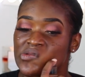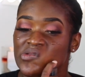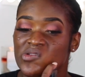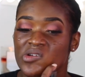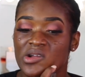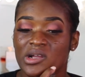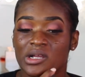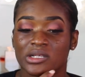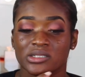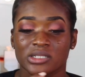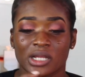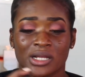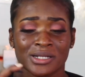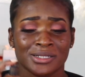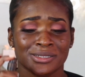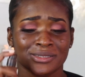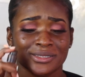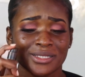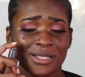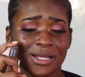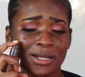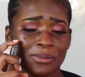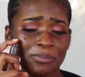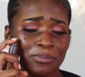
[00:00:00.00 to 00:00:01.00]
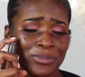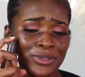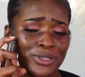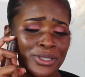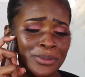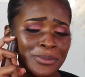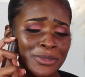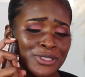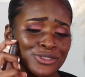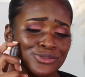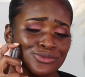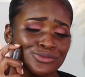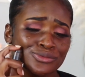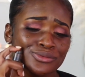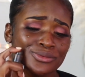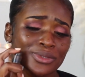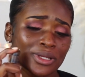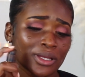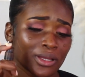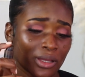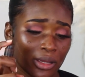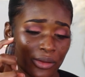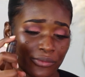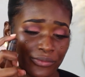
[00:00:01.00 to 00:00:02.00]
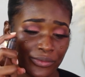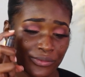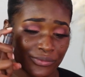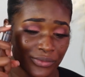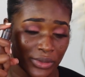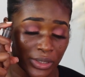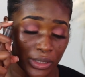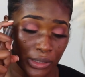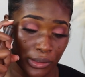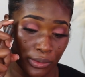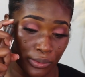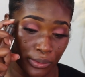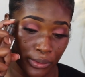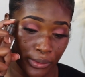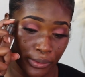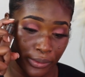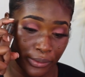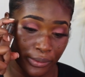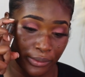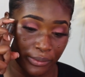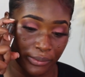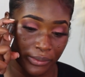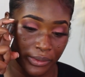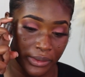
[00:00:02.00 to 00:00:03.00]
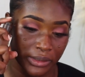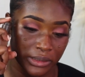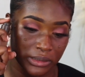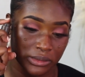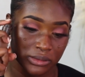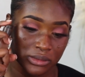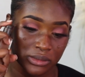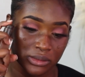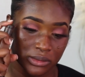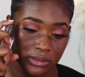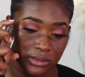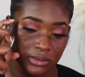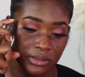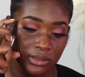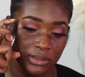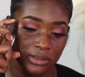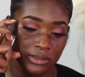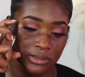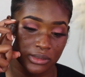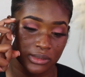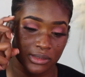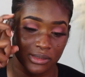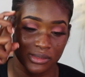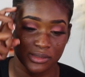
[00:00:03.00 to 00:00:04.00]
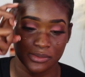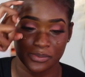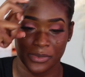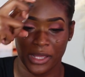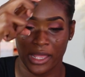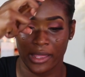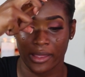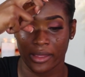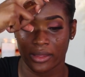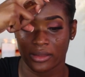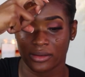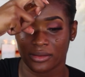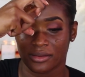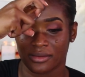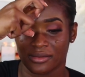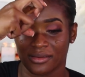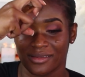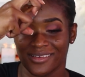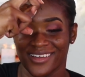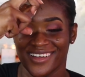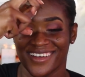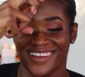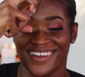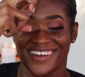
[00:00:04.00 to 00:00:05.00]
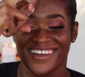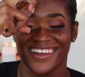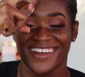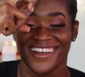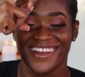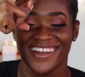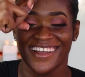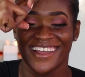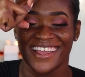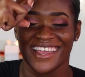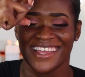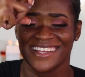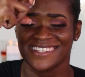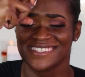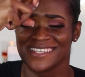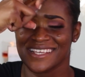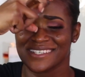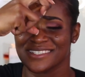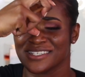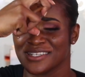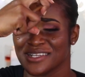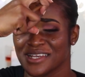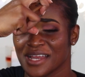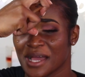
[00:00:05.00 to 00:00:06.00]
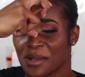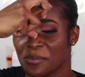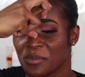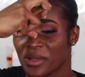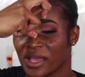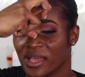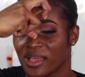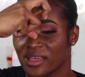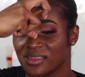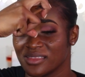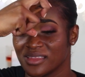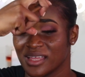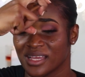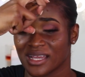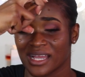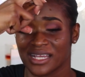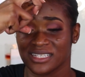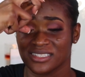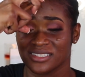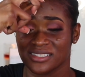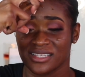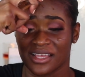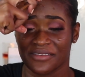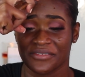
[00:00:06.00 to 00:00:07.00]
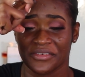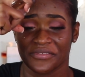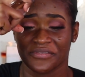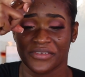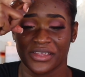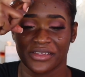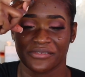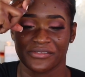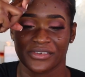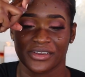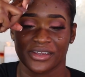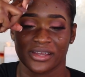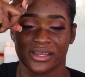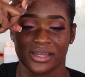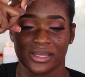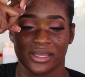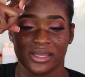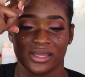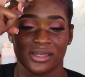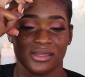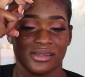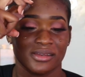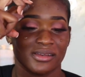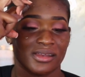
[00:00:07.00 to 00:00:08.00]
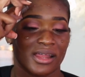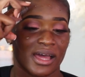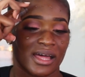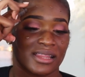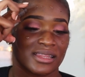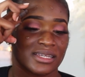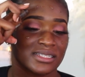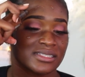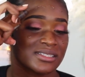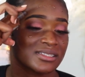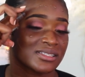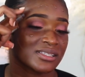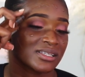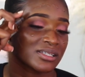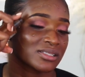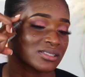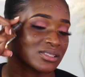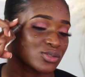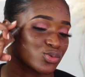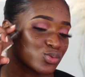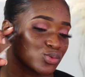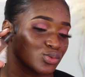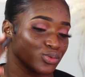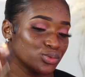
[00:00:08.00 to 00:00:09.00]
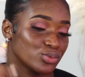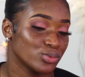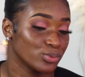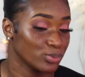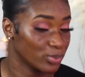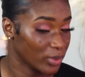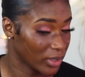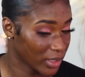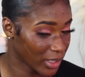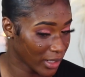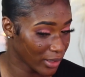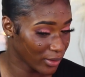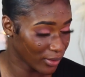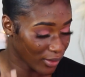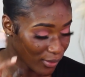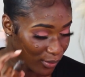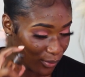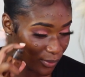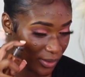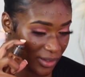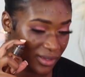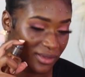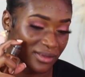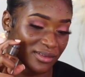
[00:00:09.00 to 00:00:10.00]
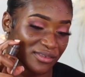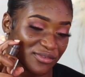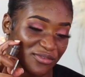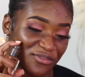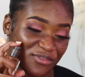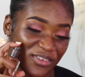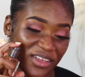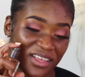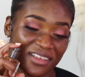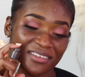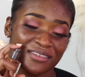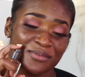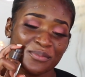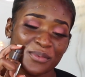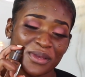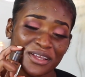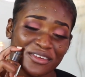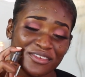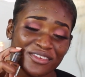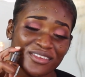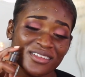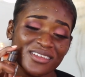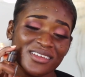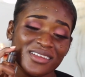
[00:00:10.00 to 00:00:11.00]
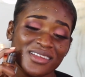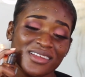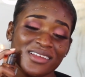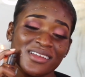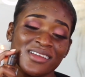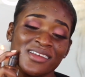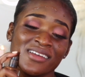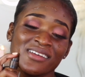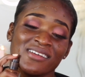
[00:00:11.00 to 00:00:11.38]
As y'all can see, I pretty much use it in every video, girl. It's bad. It's actually not bad. Like, I just have a favorite and I like to stick to what I know, especially